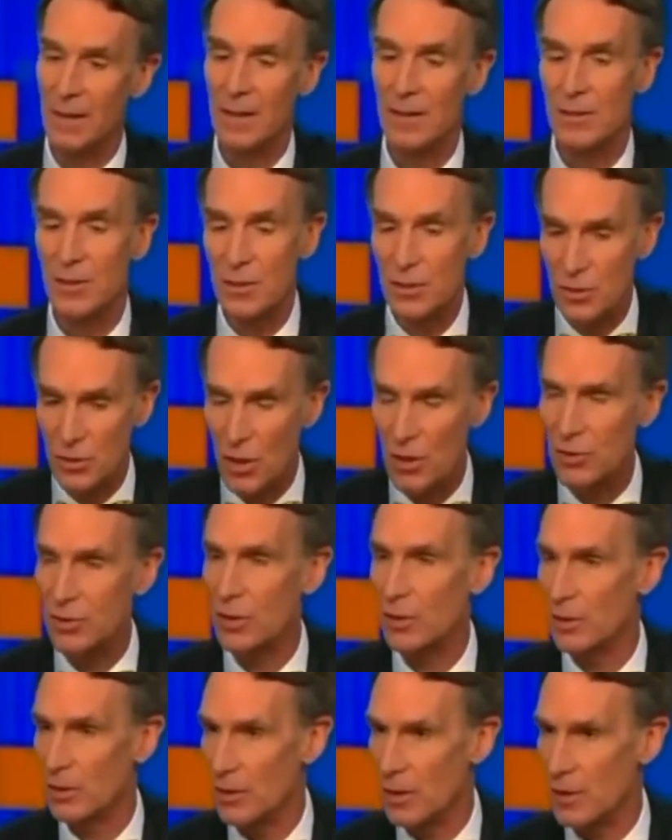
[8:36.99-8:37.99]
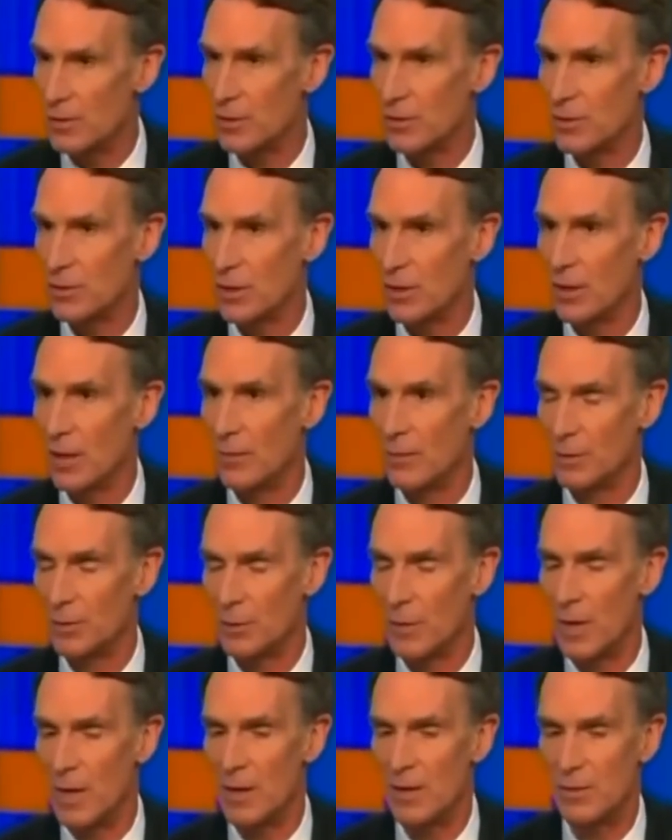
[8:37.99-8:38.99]
So this is also going to cause the sea level to
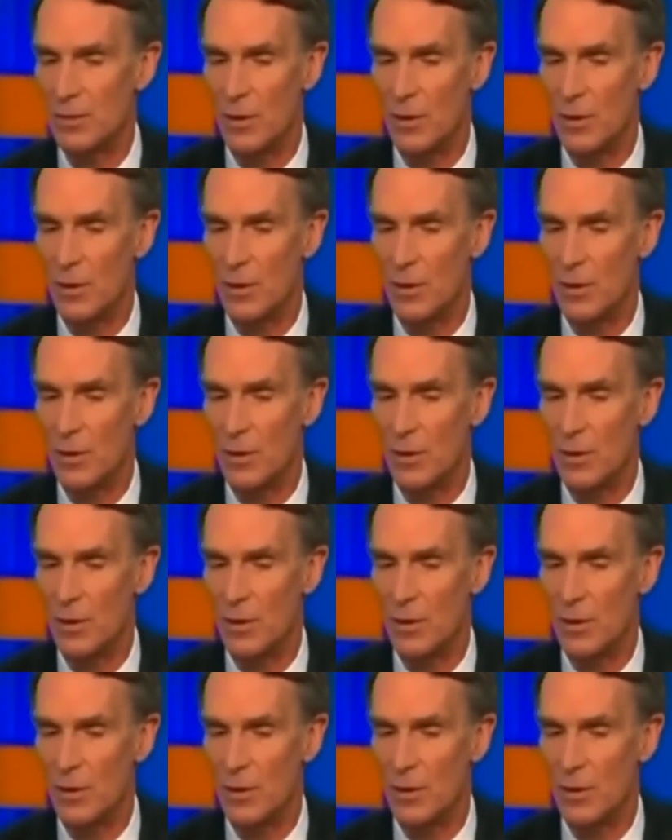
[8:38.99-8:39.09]
rise.